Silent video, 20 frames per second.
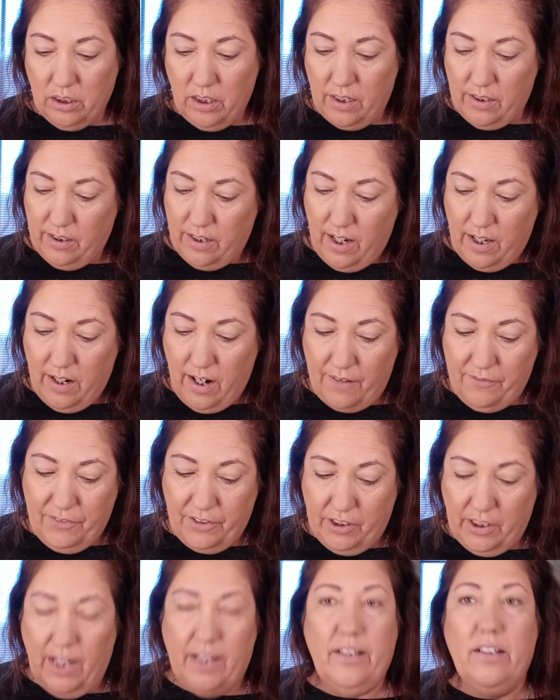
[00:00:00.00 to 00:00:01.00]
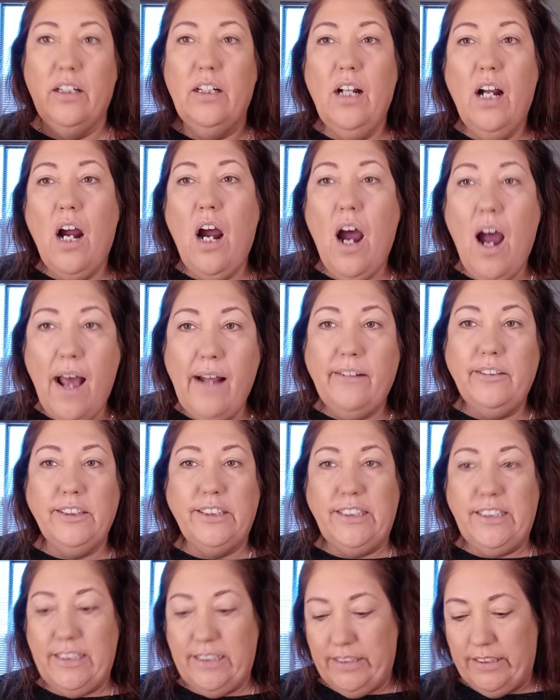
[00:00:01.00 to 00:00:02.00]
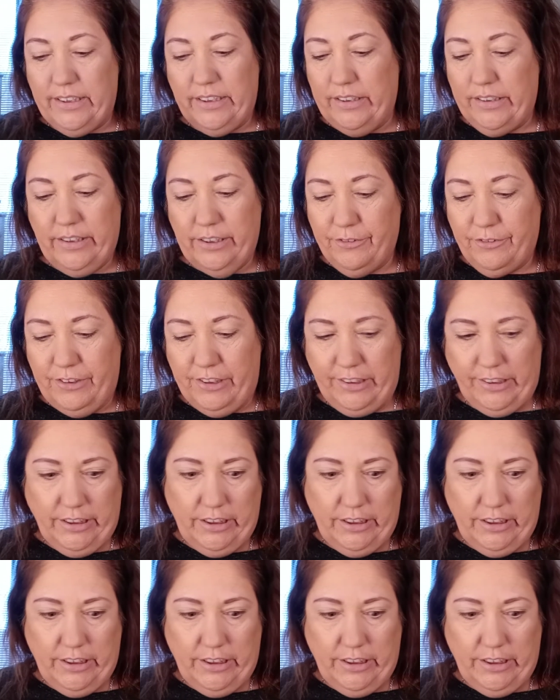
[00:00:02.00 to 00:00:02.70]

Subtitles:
and yet I feel like I don't see any difference.